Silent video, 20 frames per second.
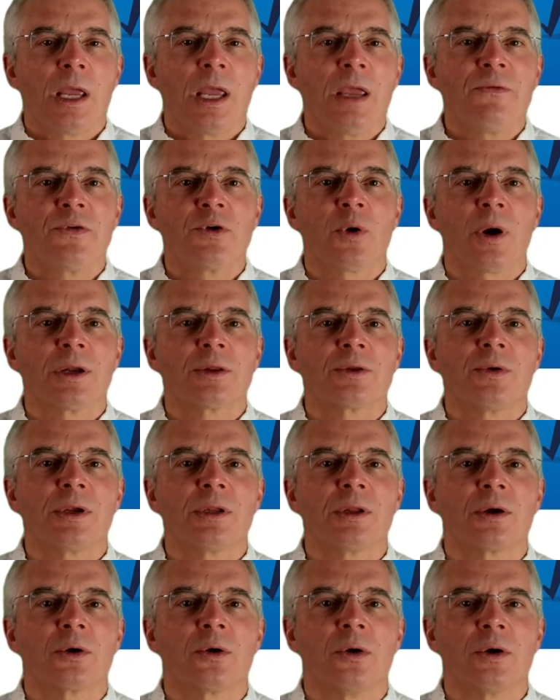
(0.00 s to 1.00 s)
If you are
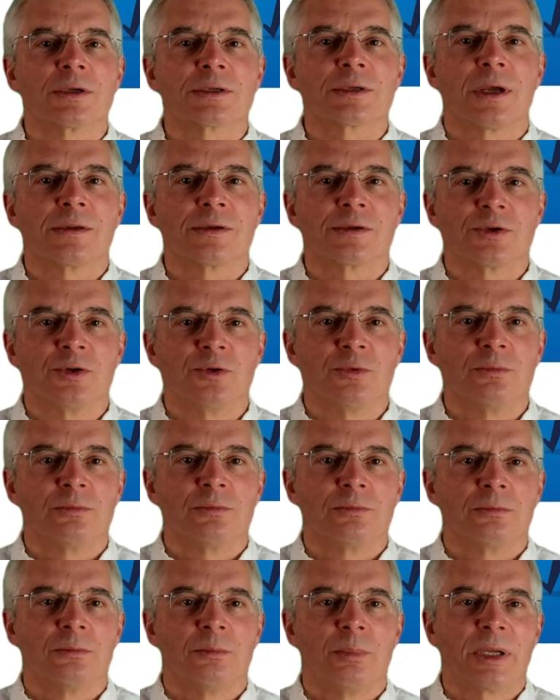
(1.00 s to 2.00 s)
doing the course on Zoom,
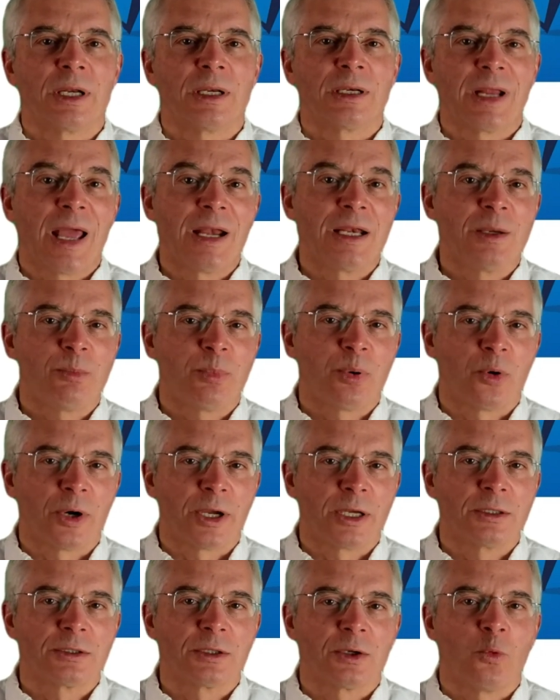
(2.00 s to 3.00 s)
but at any
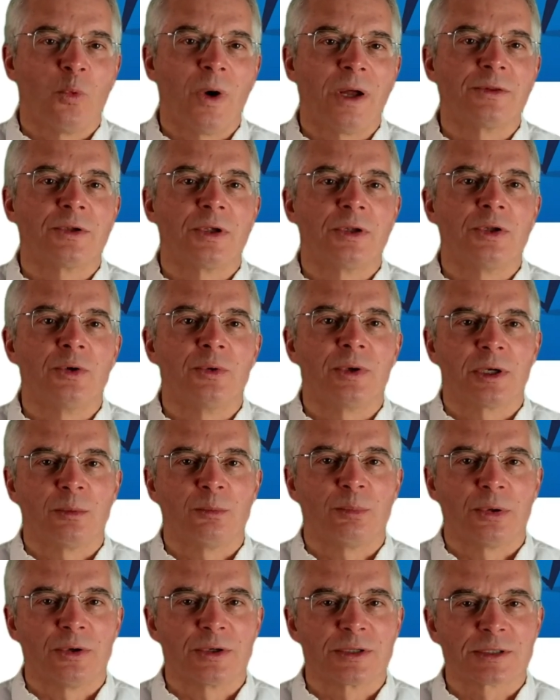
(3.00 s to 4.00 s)
point want to do it
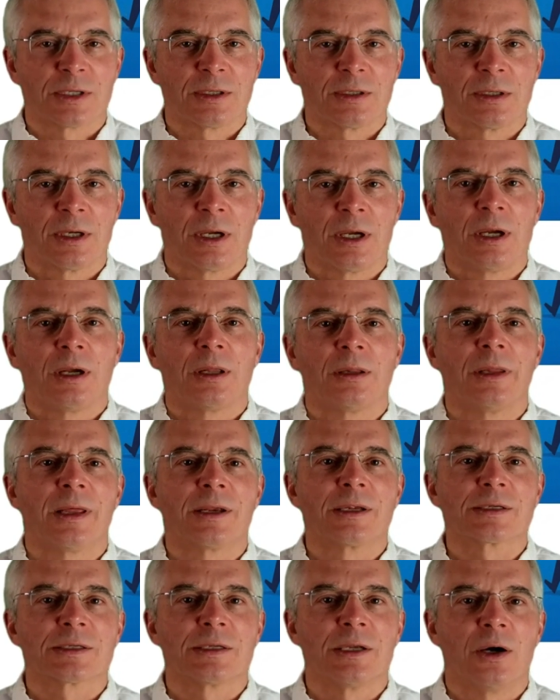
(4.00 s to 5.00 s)
in person,
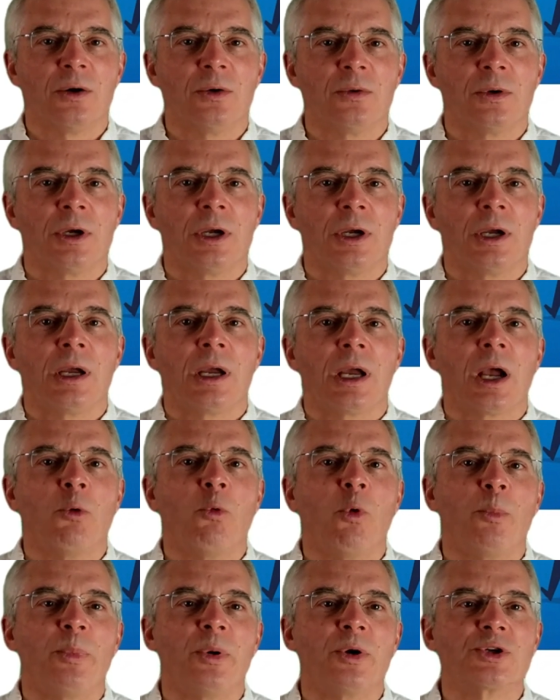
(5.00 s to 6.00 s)
let us know
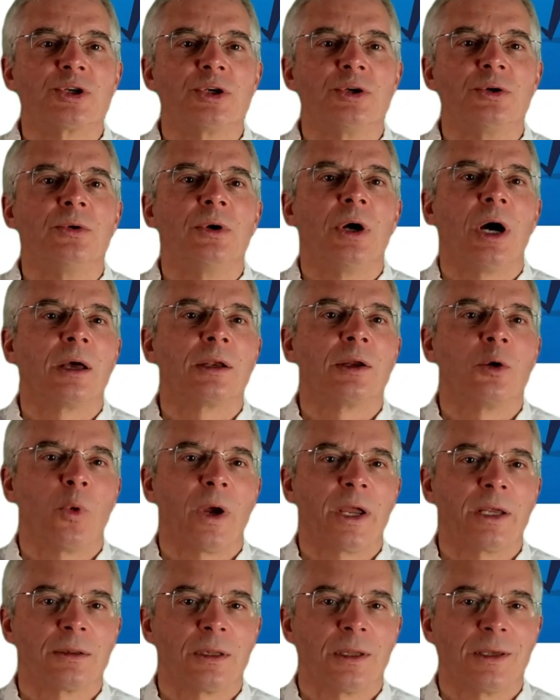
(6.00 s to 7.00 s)
and we'll put you on a
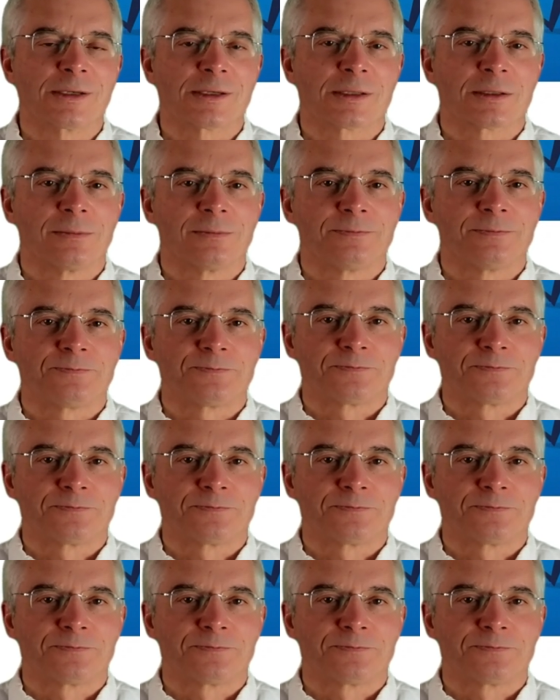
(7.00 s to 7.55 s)
wait list.